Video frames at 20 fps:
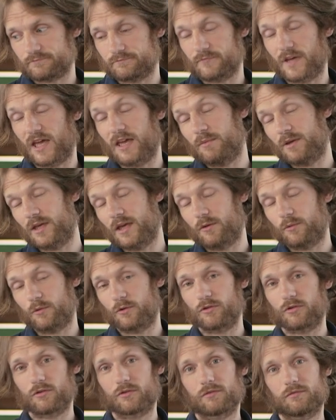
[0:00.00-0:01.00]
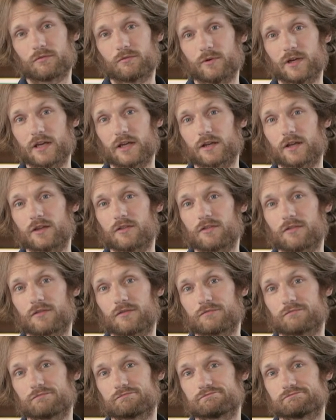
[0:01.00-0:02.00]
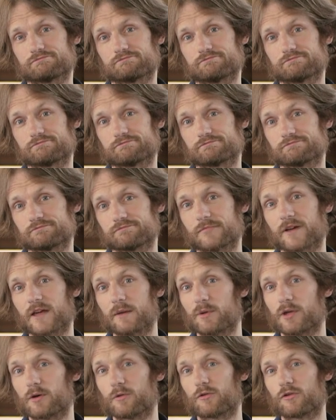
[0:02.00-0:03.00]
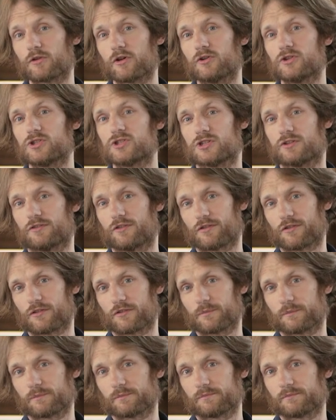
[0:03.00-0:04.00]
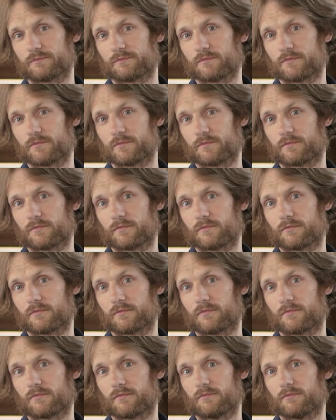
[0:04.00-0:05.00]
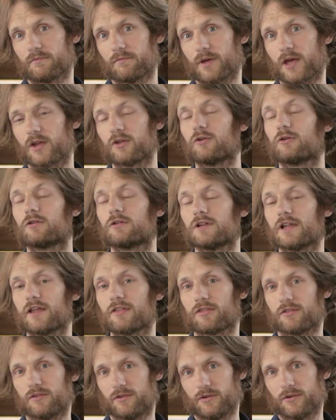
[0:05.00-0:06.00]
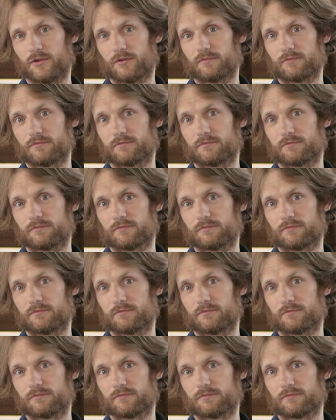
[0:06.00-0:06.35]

maybe it was weakness, Maybe it was conscience. Pandora listened.